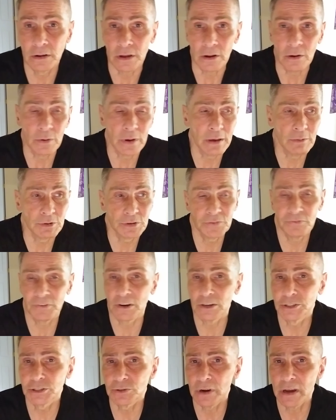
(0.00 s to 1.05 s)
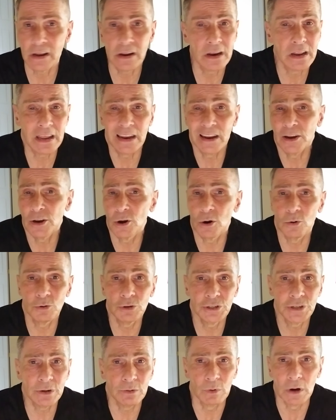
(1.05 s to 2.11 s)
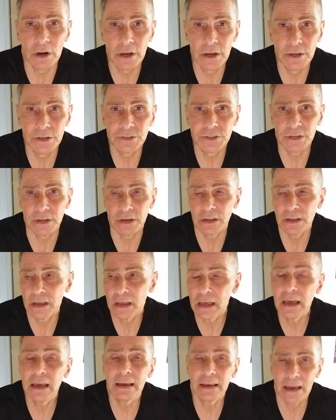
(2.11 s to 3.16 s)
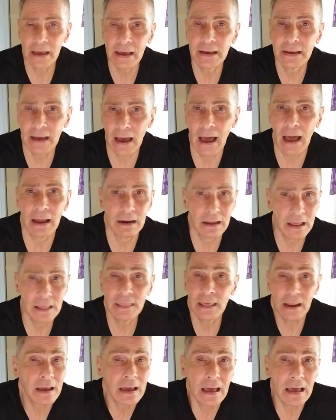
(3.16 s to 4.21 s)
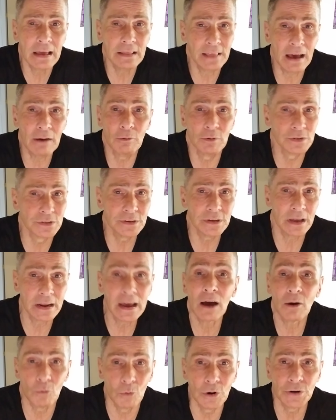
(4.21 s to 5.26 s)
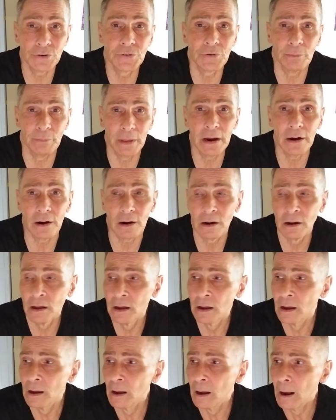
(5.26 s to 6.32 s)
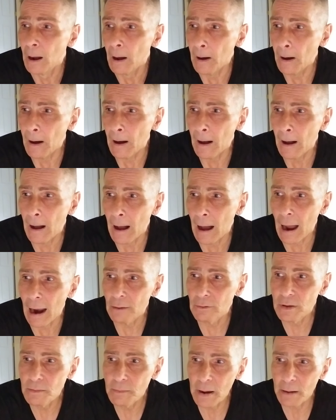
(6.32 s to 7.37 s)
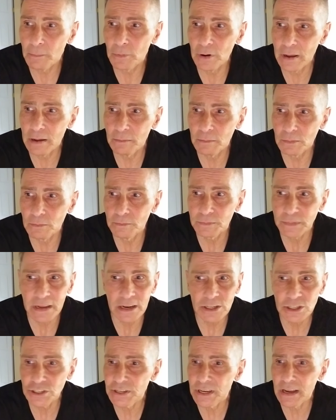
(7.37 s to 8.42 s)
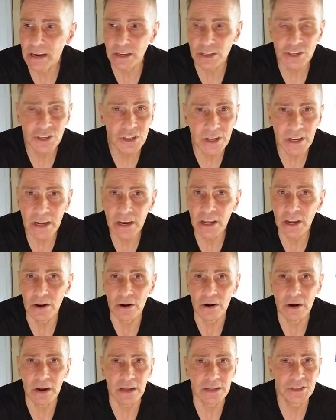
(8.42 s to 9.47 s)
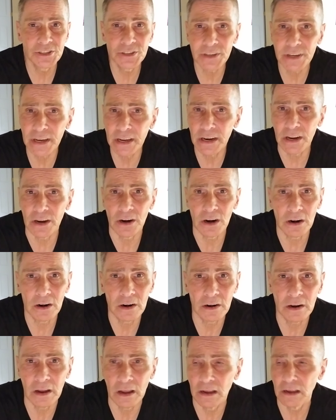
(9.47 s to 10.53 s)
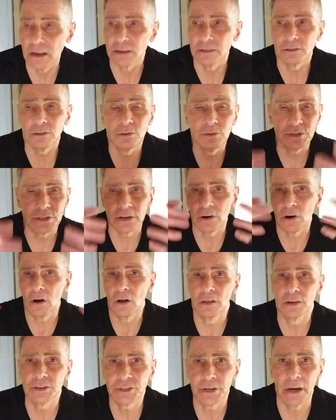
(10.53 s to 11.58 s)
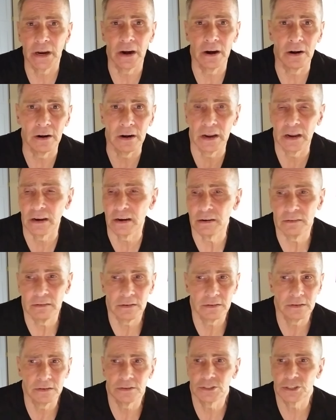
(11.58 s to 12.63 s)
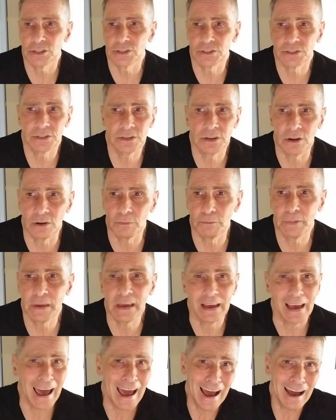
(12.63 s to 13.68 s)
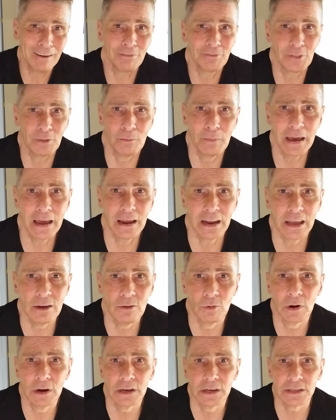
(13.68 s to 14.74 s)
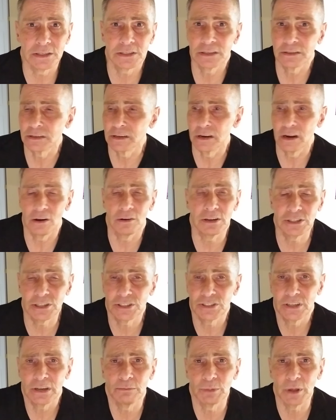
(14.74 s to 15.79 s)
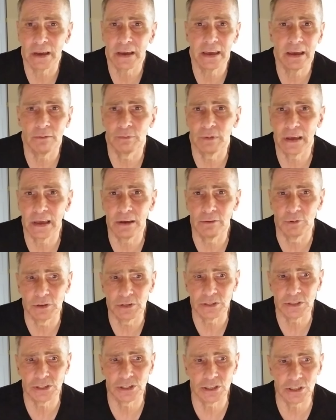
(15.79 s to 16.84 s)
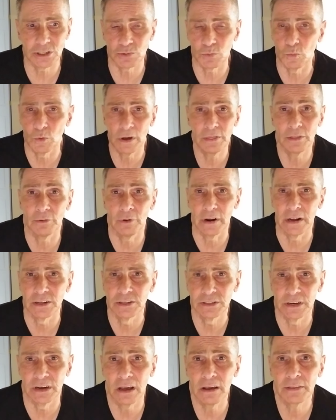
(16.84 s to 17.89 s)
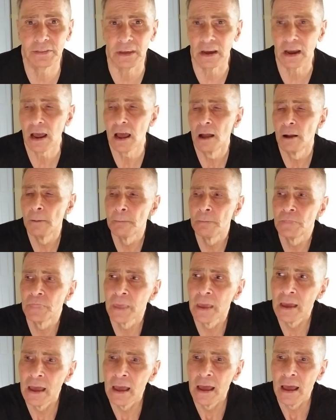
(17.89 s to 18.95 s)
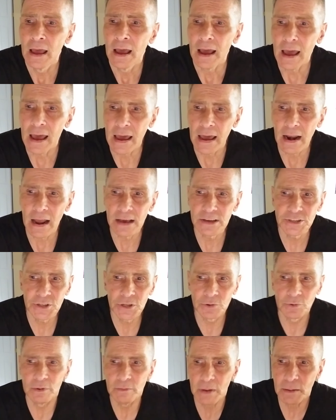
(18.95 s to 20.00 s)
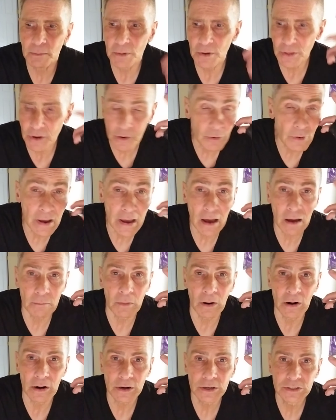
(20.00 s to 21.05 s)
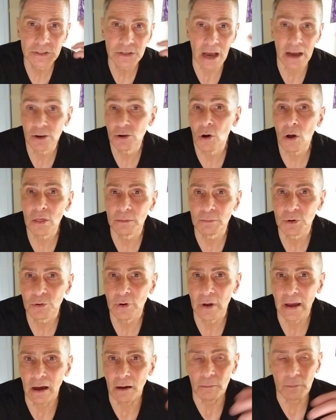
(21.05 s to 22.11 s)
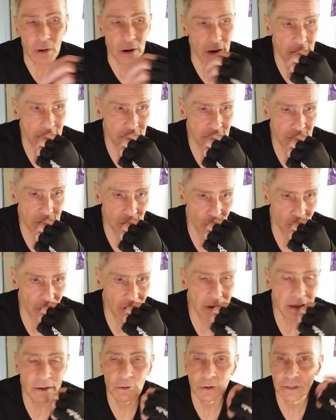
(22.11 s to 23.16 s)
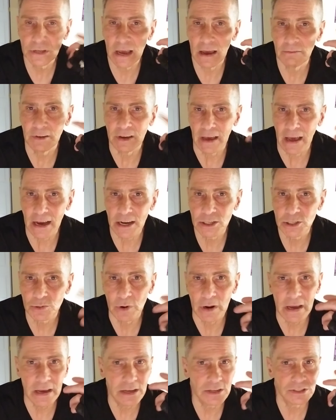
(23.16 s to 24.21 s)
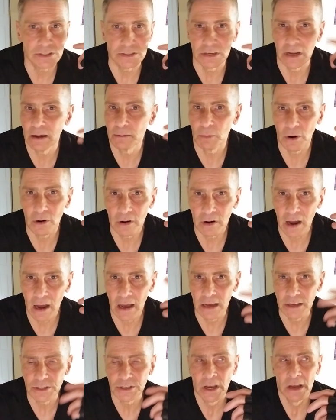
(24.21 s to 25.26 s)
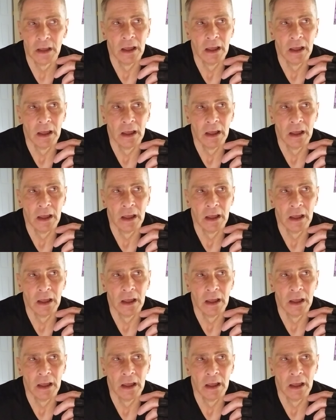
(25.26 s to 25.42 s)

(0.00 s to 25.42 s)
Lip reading: You know, he was frustrated. He didn't know who she was. And it got worse from there. I remember him just getting skinnier and skinnier and losing all his hair and just, you know, being half the man he was. You know, it just seemed like he was just withering to nothing. And I still remember the crayon marks. I call them crayon marks, where he was having x-rays and MRIs.